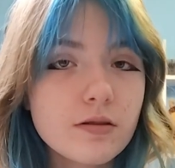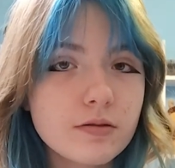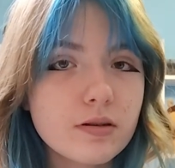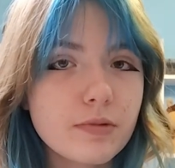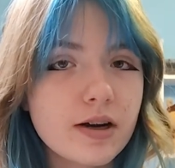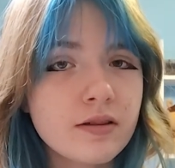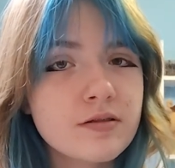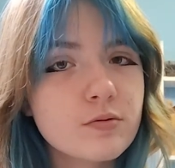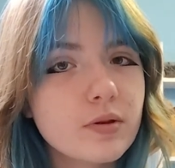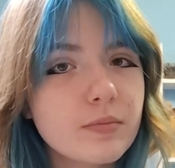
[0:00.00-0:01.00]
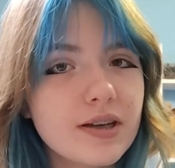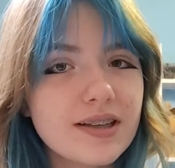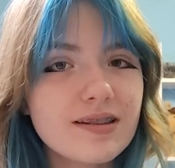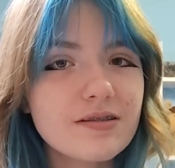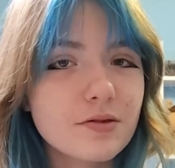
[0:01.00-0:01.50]
to the patterns will be
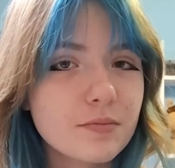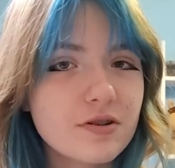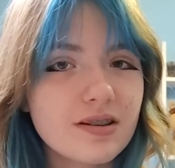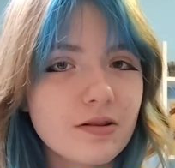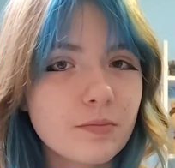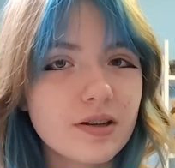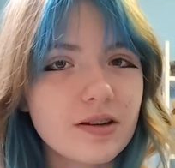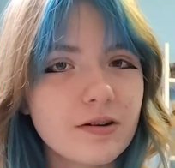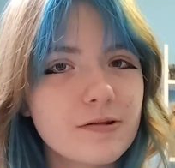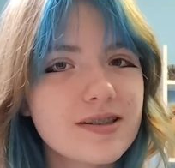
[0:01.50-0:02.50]
in the description down below,